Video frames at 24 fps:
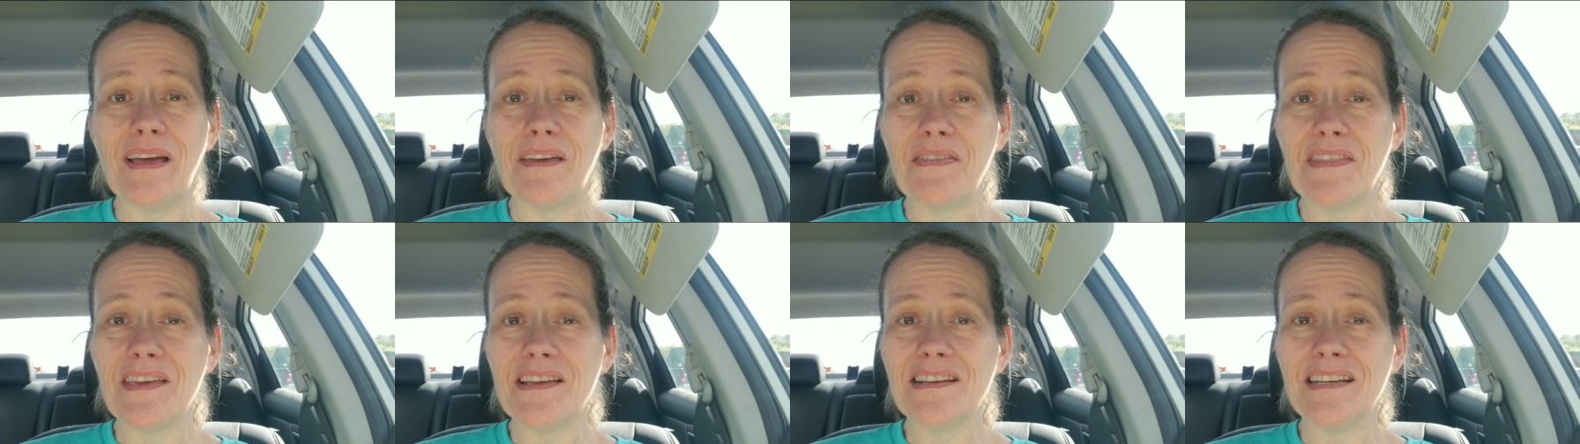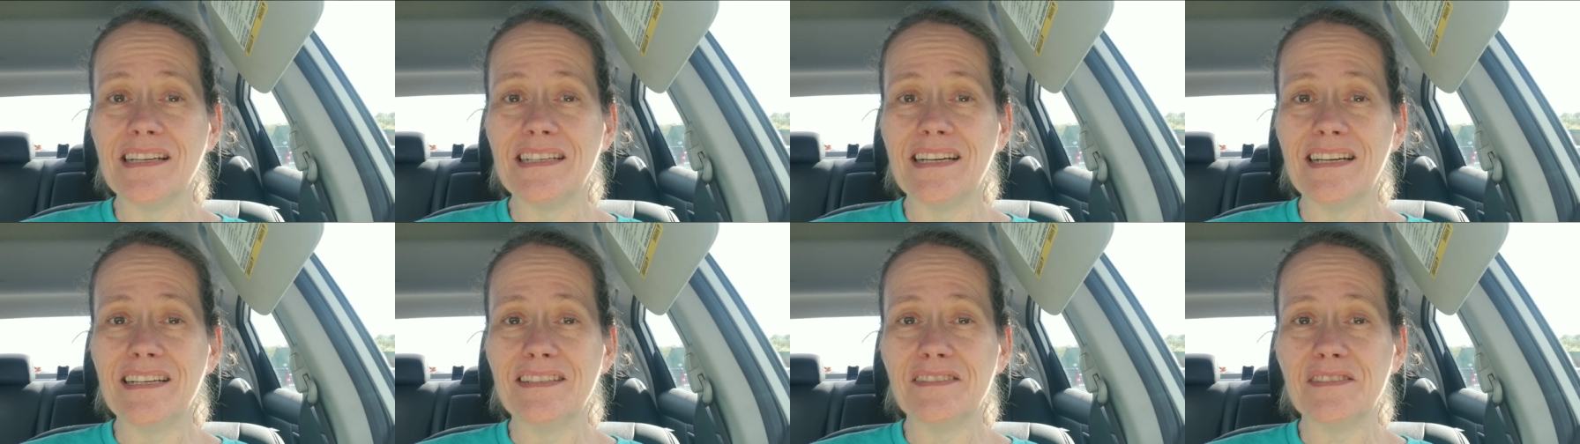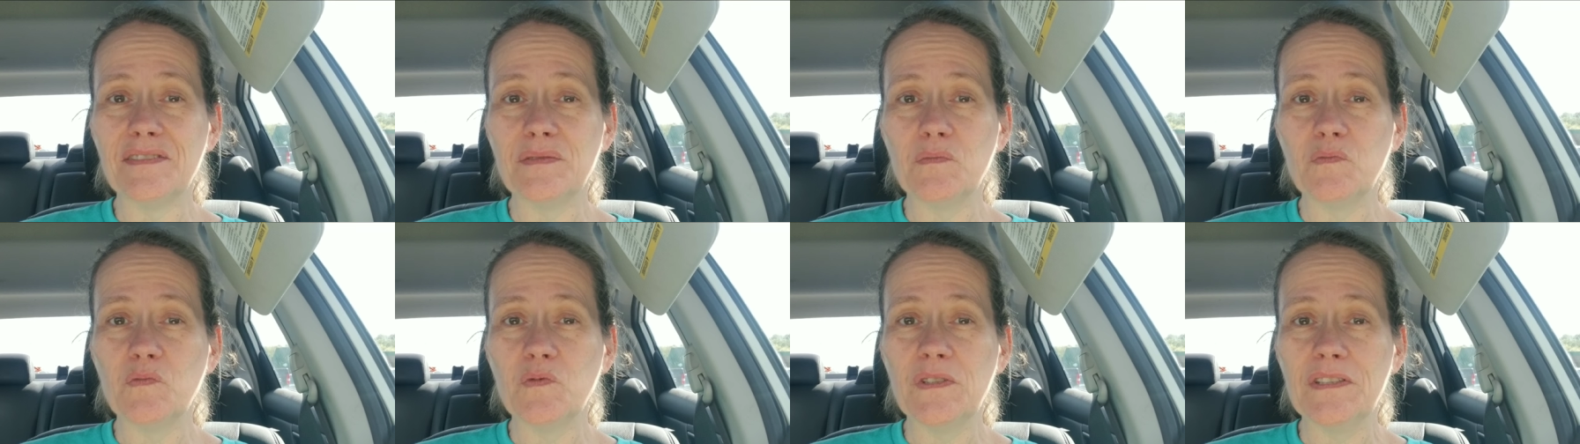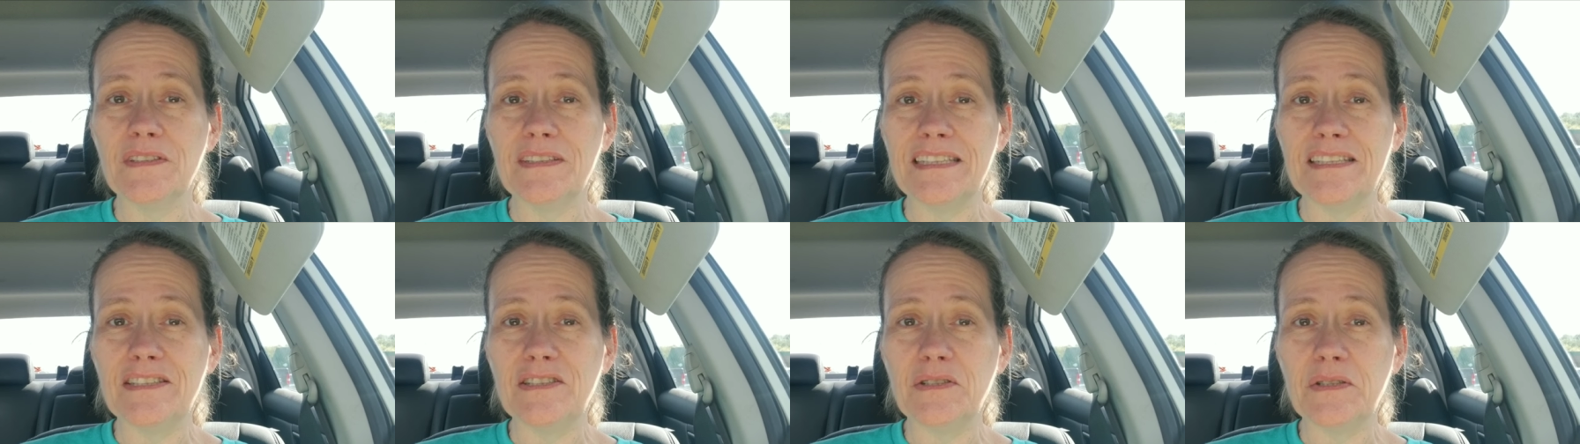I think I got some
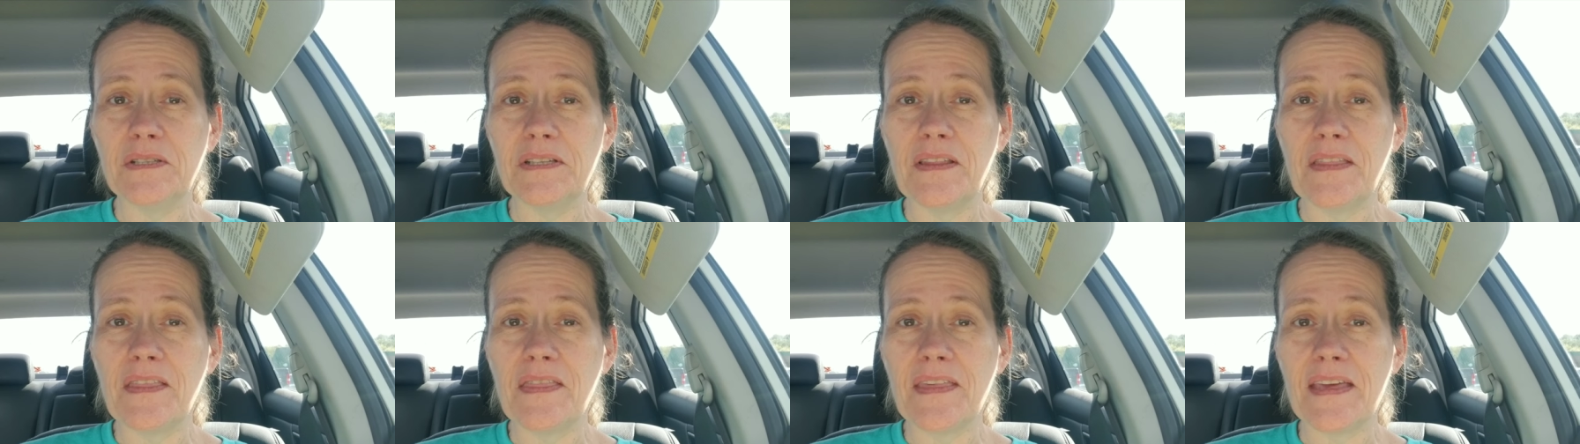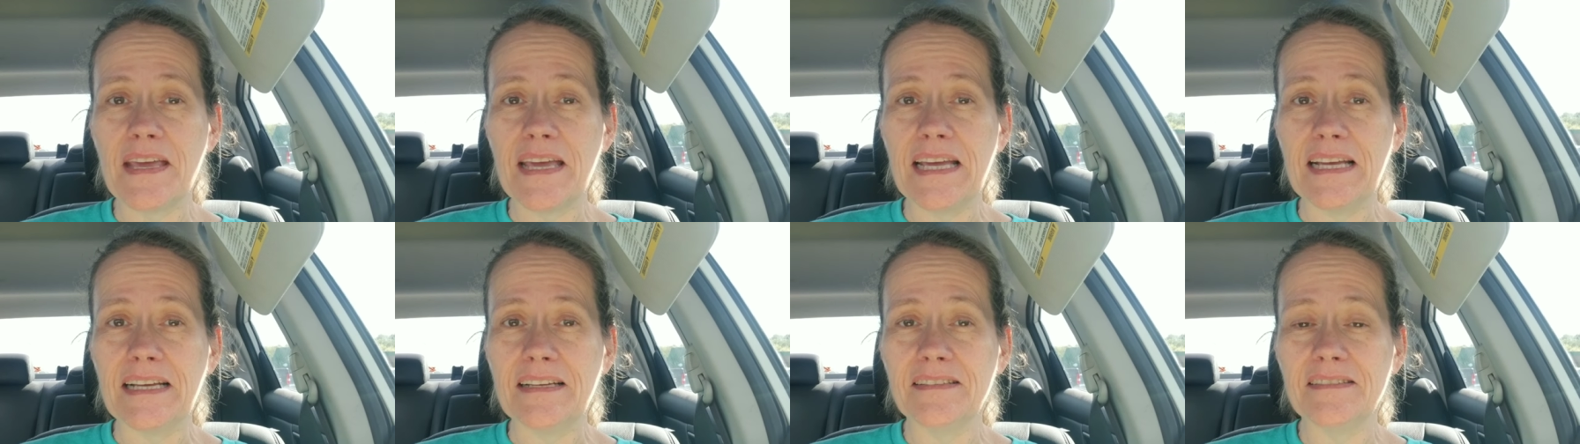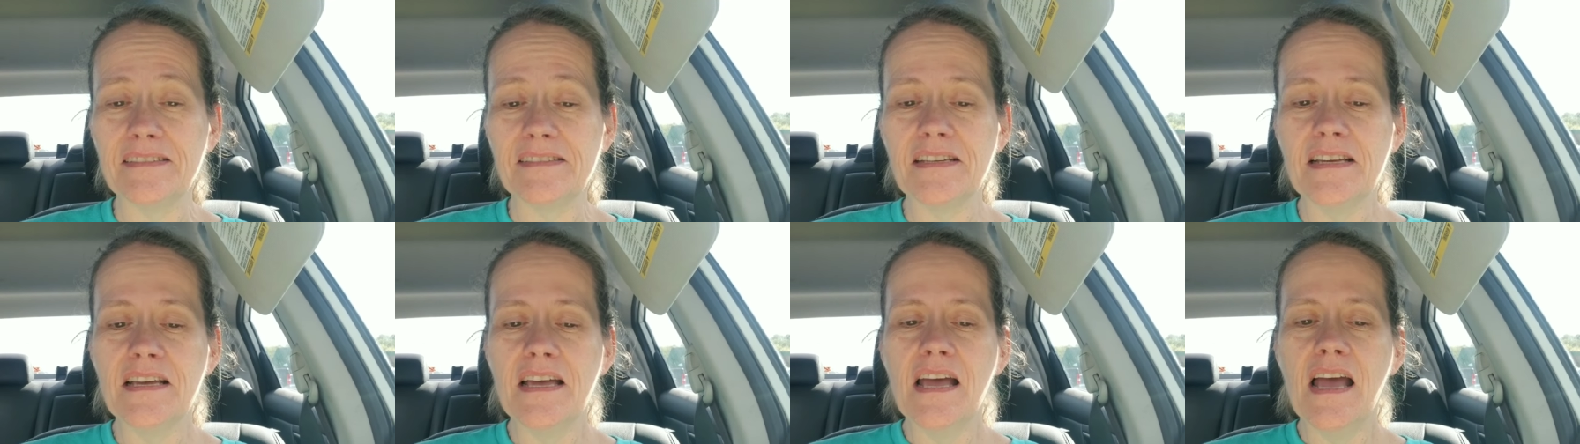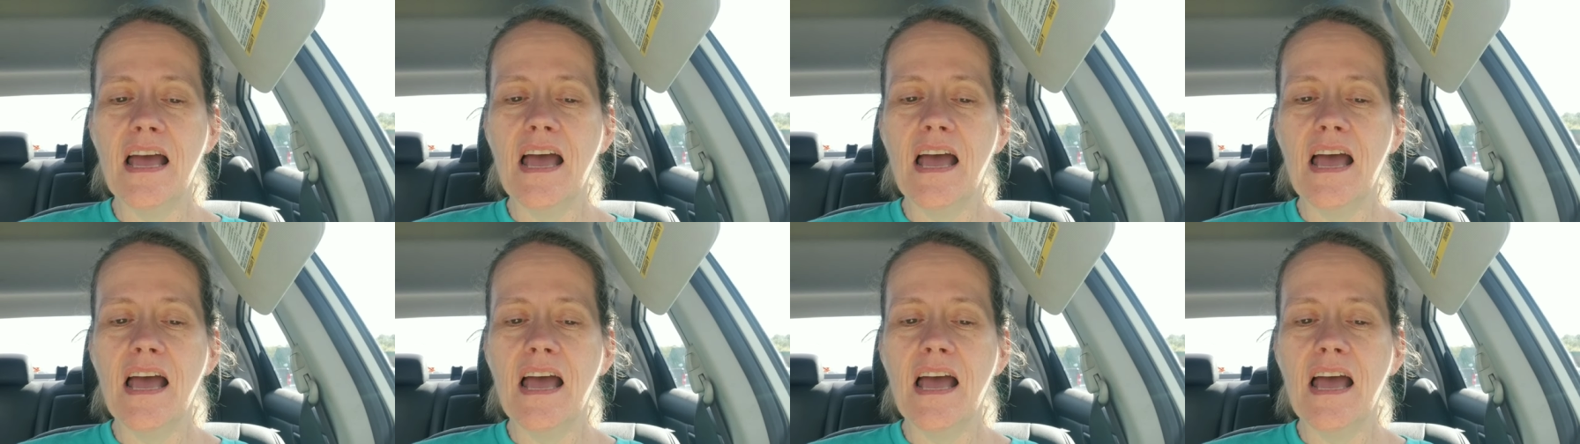really good things.